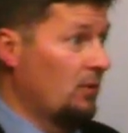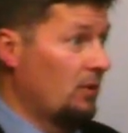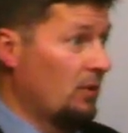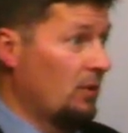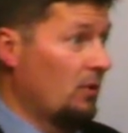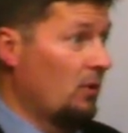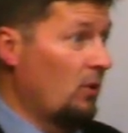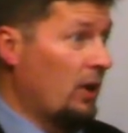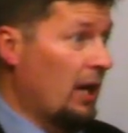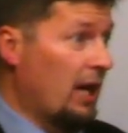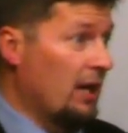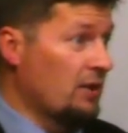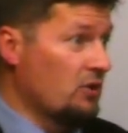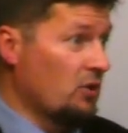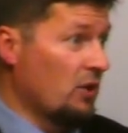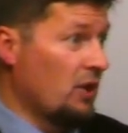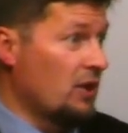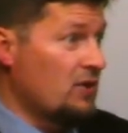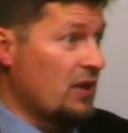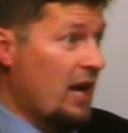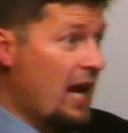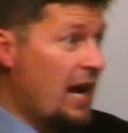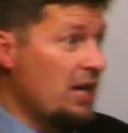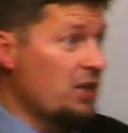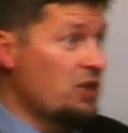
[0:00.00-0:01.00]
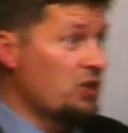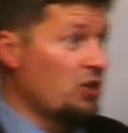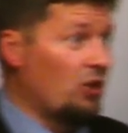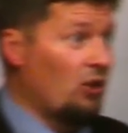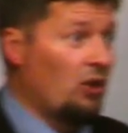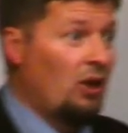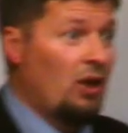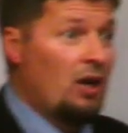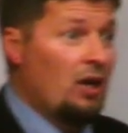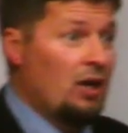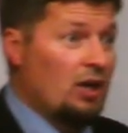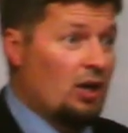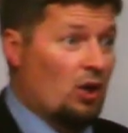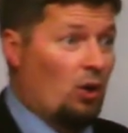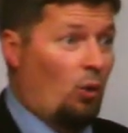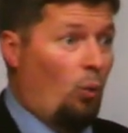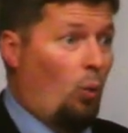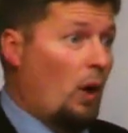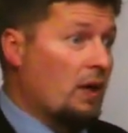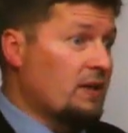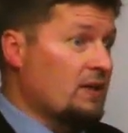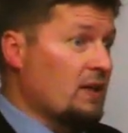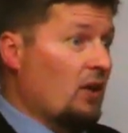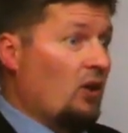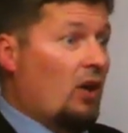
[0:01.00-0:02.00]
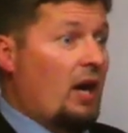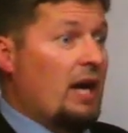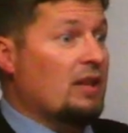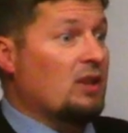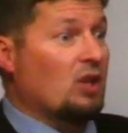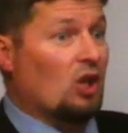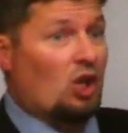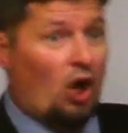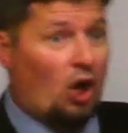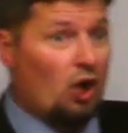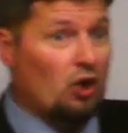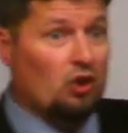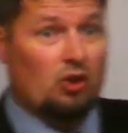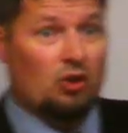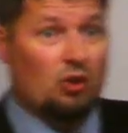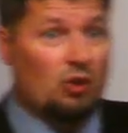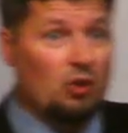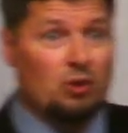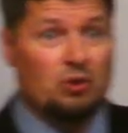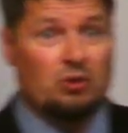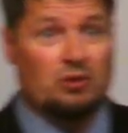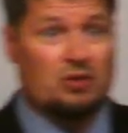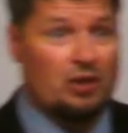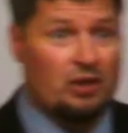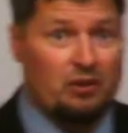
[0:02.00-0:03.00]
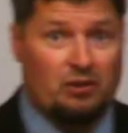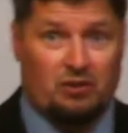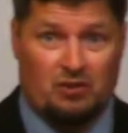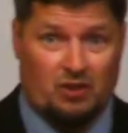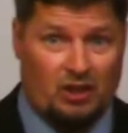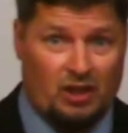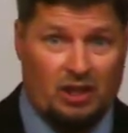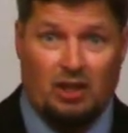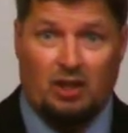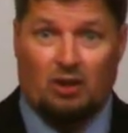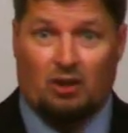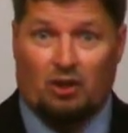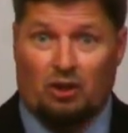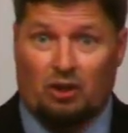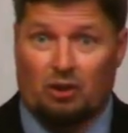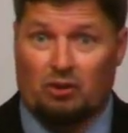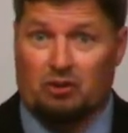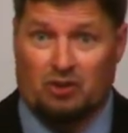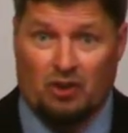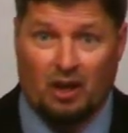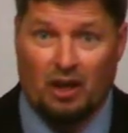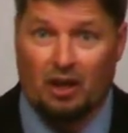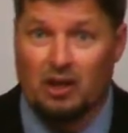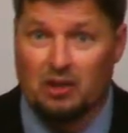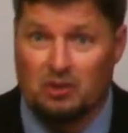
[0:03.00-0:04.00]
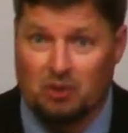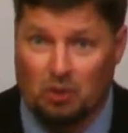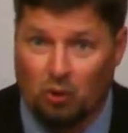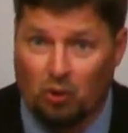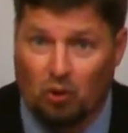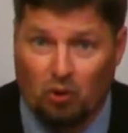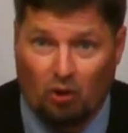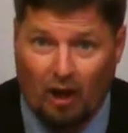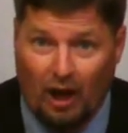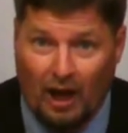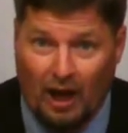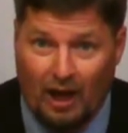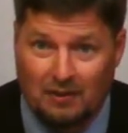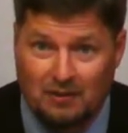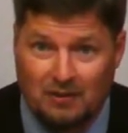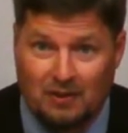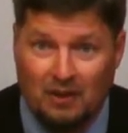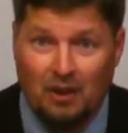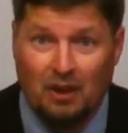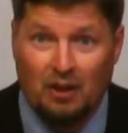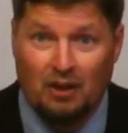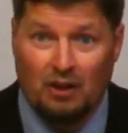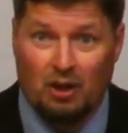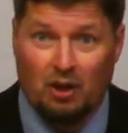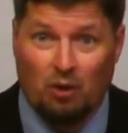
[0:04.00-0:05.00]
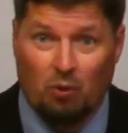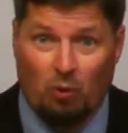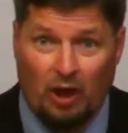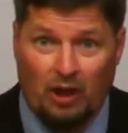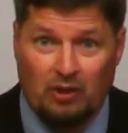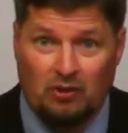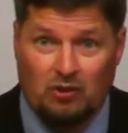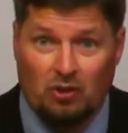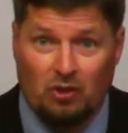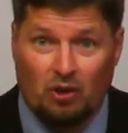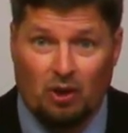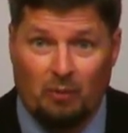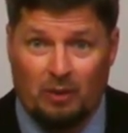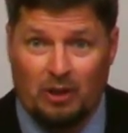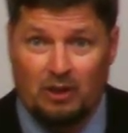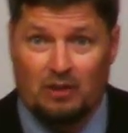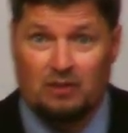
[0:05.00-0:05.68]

Okay, so this angel, you know, wasn't like the cartoons that you see or your Sunday school class that you went to. I mean, the